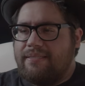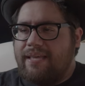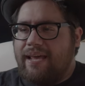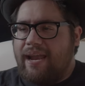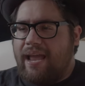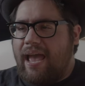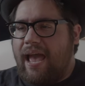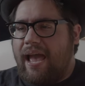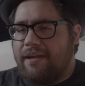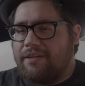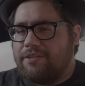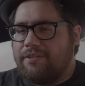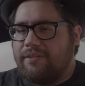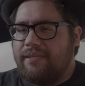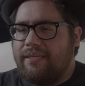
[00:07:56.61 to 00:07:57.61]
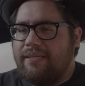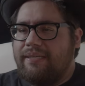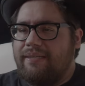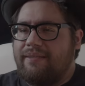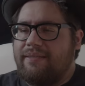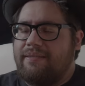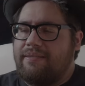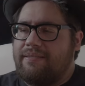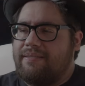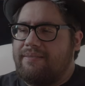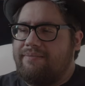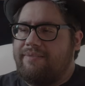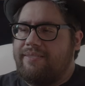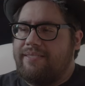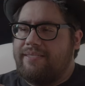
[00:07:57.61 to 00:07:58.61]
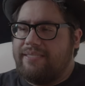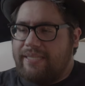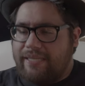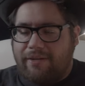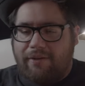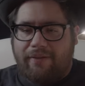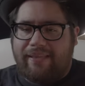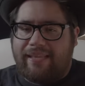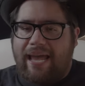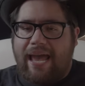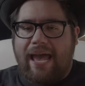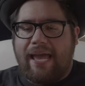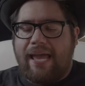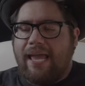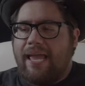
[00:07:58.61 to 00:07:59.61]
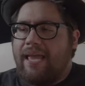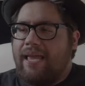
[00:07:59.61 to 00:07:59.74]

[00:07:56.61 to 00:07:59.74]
that actually did all that.